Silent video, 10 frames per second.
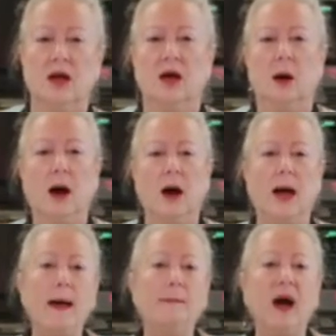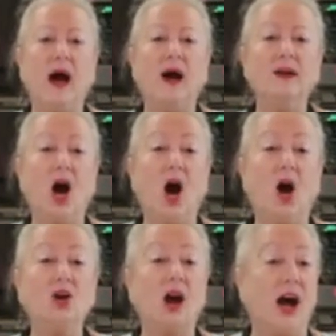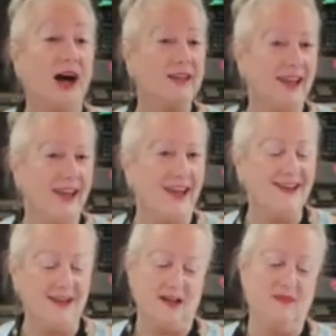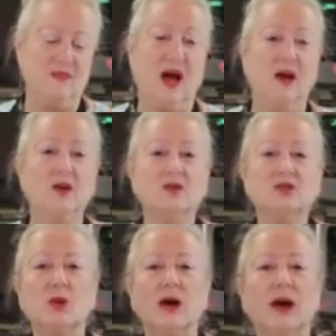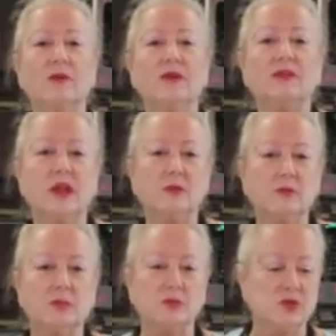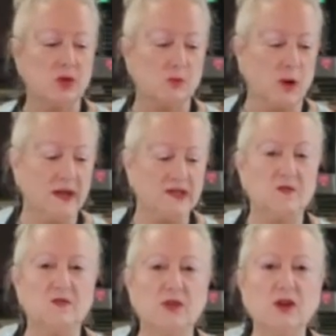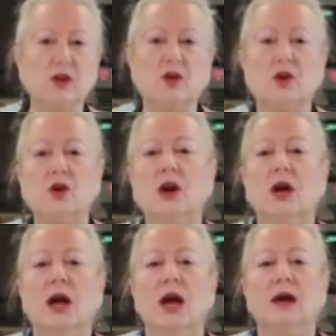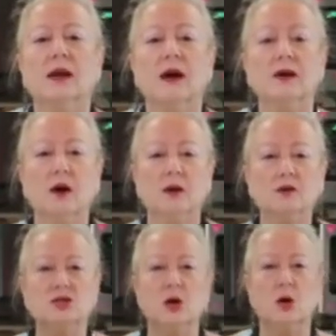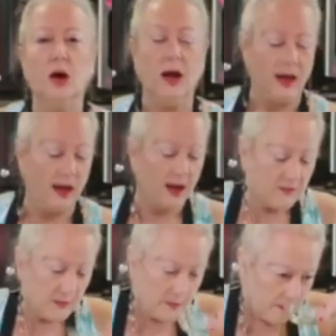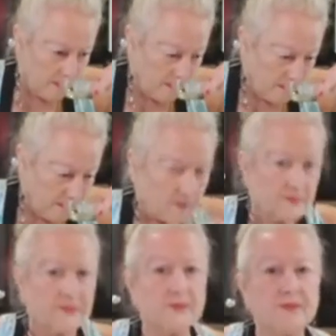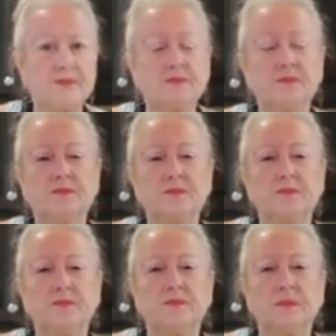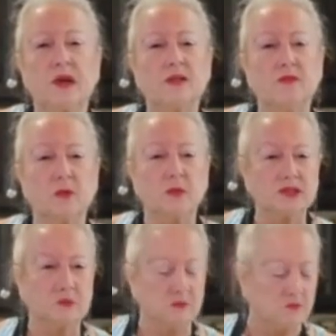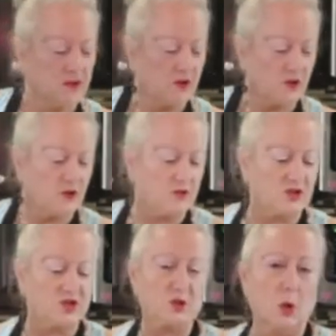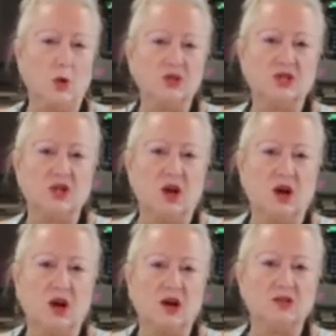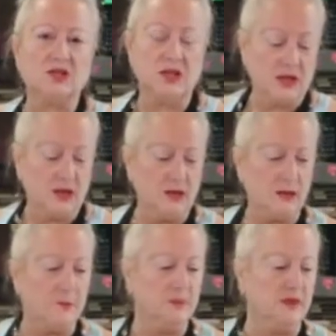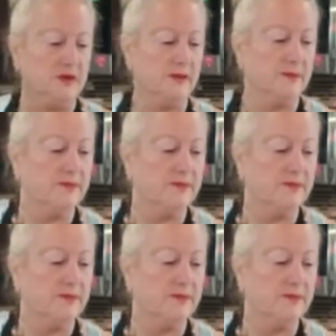M-I-R-I-N. I also have 1 tablespoon of rice vinegar, and I also have, I love the rice vinegar, the soy sauce, and the mirin.